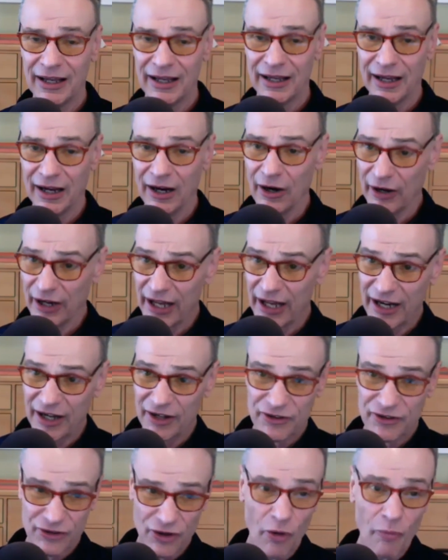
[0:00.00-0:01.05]
are getting
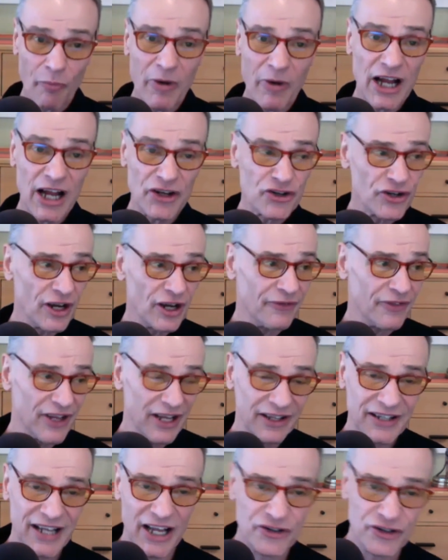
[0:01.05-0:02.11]
so much of the
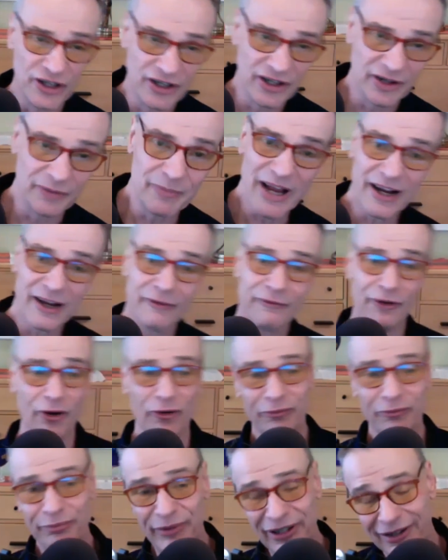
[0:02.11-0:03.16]
attention and
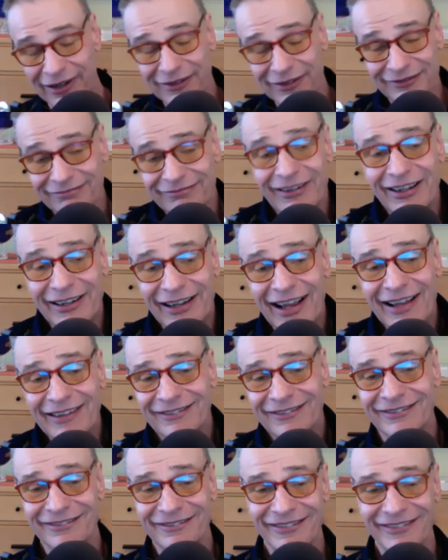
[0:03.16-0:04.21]
megaphone because,
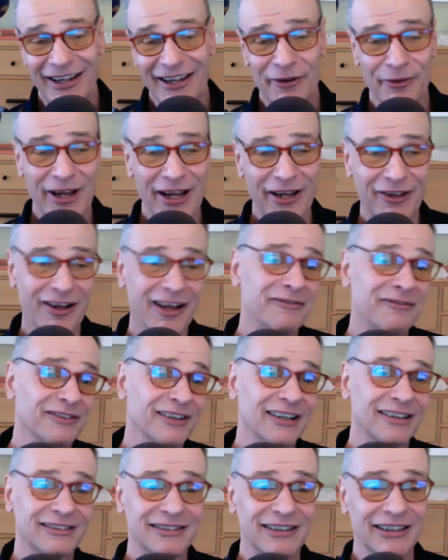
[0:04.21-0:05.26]
again, they create
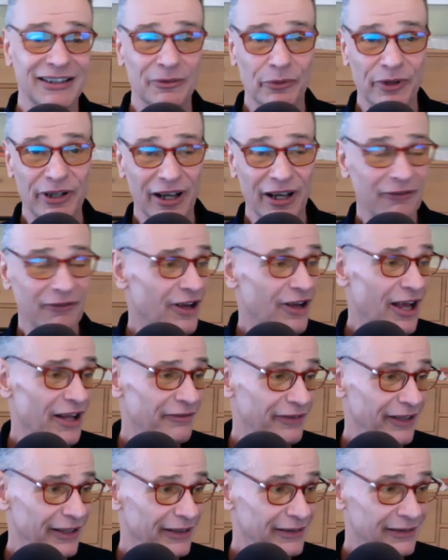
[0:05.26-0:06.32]
conflict and we love
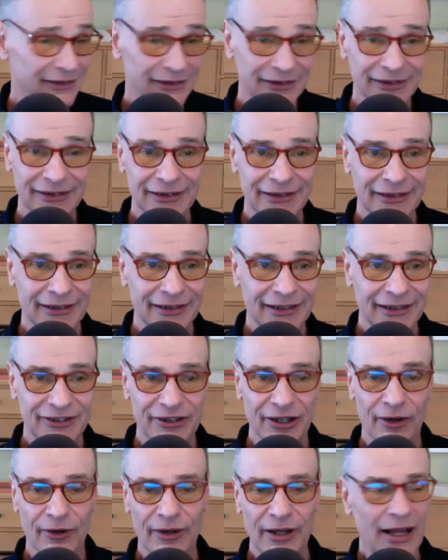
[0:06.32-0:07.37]
conflict.
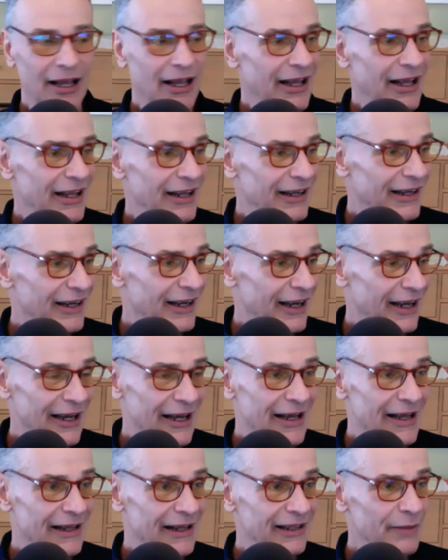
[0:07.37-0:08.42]
So
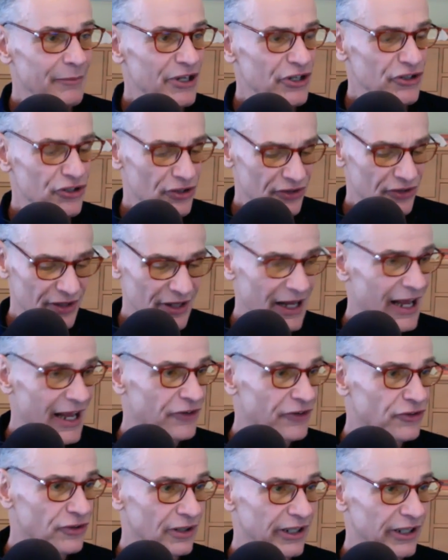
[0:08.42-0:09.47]
let me just
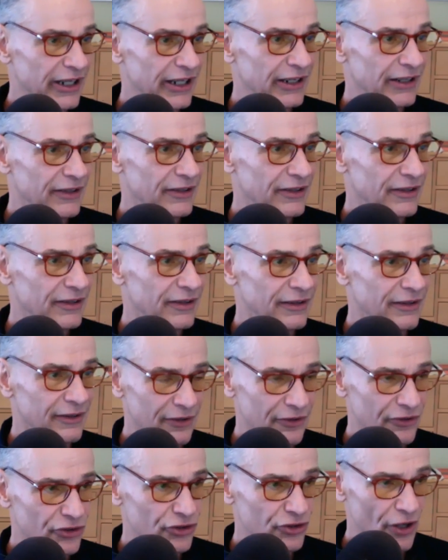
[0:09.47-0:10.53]
actually
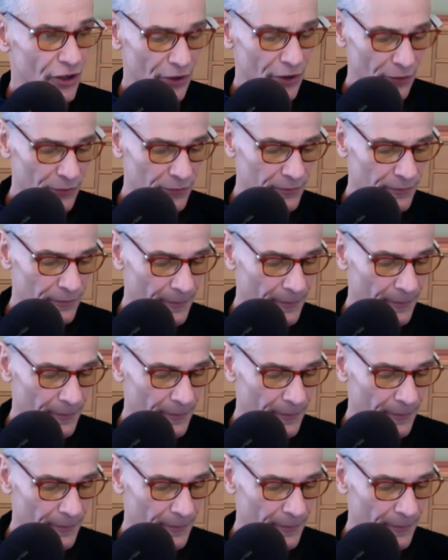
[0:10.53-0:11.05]
show